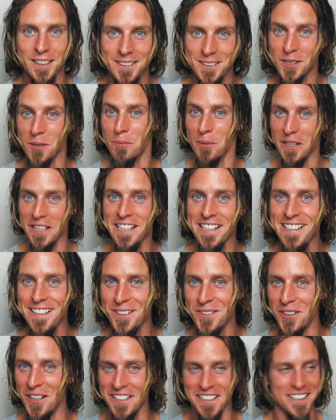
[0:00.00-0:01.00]
to be
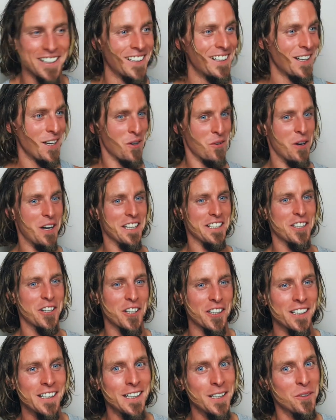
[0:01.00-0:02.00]

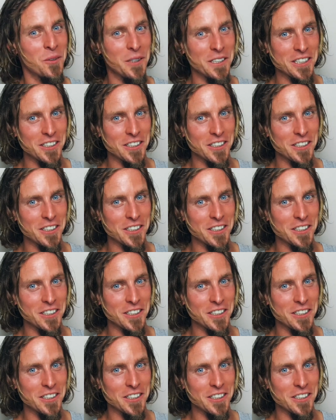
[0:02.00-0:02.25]
when